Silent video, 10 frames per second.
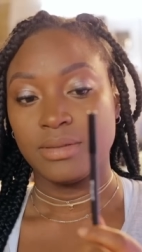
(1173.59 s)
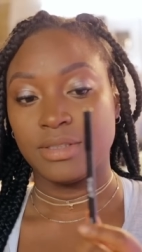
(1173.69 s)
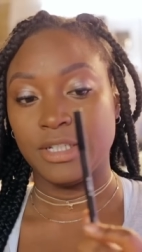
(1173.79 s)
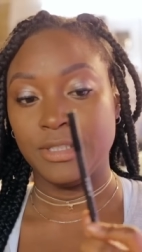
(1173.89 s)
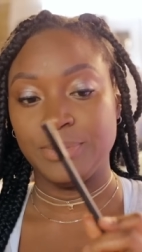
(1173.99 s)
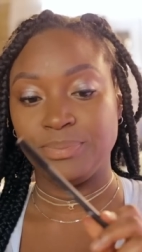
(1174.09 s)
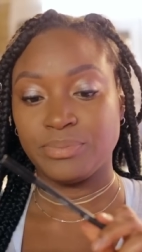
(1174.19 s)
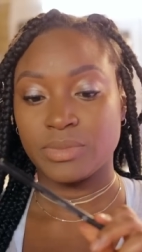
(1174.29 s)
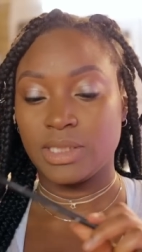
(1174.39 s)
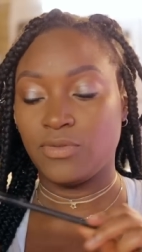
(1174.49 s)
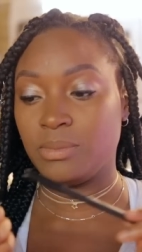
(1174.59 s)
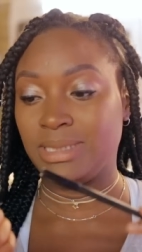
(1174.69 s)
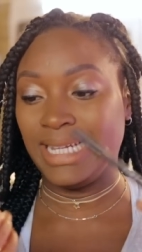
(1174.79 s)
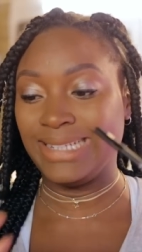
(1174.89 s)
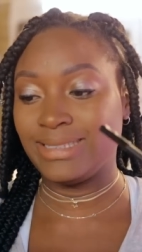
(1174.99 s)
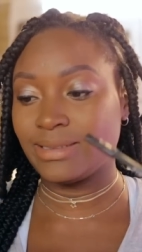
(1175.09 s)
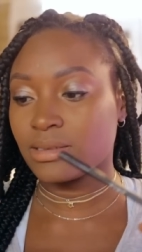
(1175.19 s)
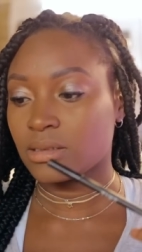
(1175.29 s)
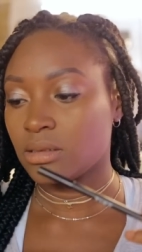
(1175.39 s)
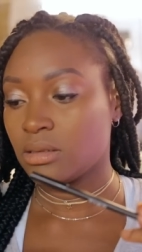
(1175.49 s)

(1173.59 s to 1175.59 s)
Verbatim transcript: So it's from Tint.